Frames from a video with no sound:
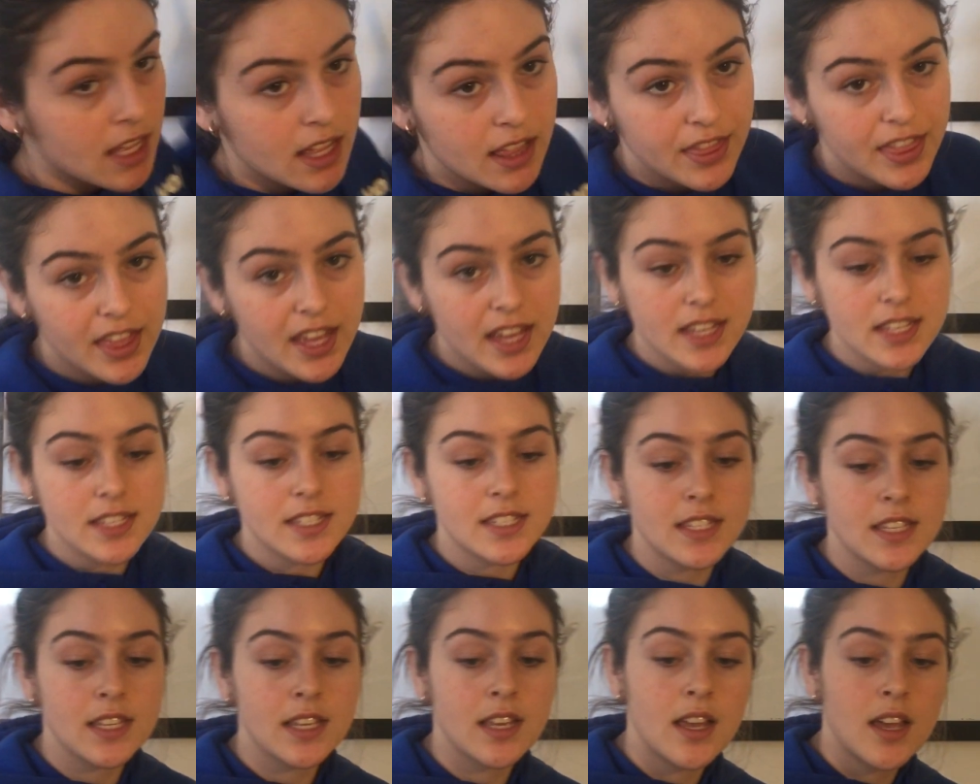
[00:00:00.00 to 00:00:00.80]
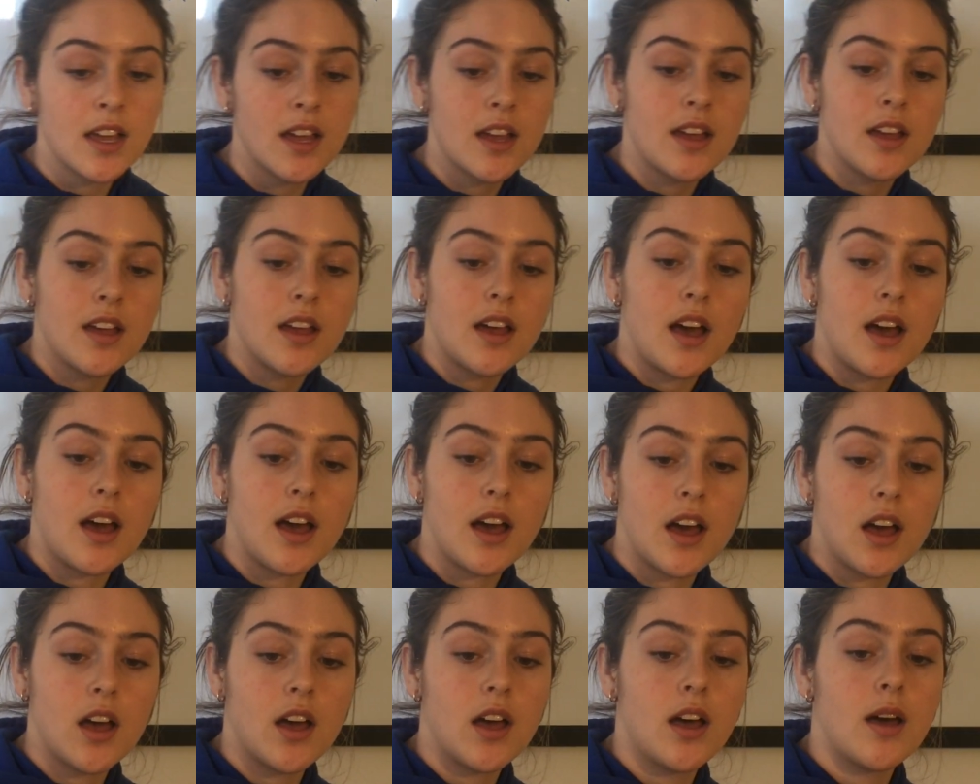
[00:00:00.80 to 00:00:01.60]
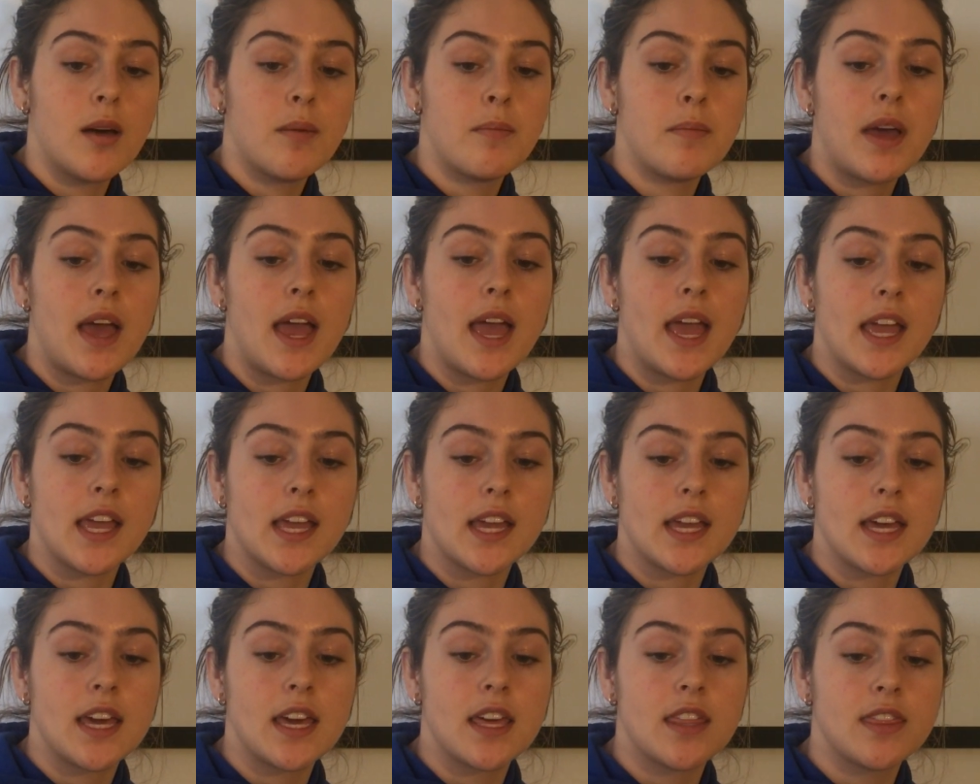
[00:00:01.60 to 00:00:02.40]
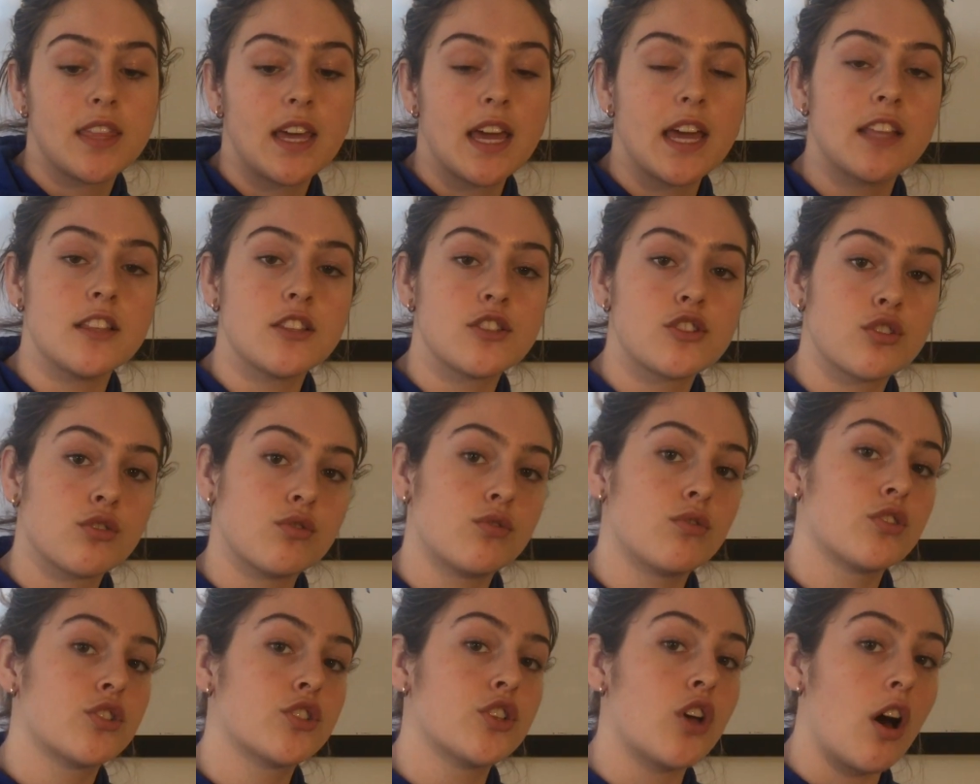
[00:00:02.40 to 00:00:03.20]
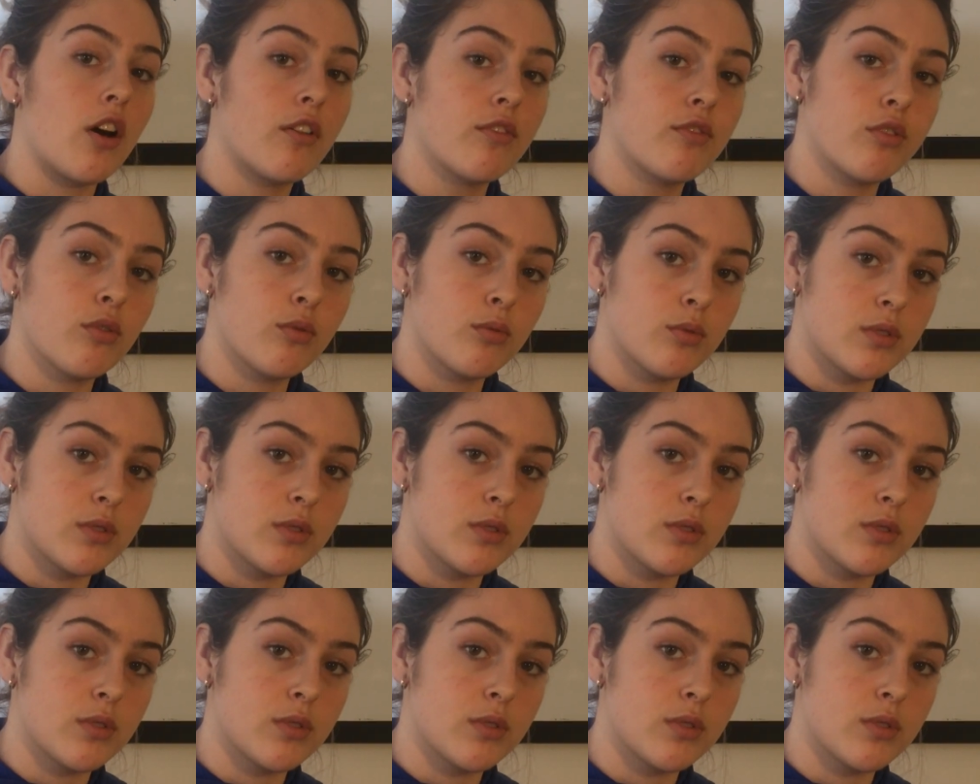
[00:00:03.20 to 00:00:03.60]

this, and then solve the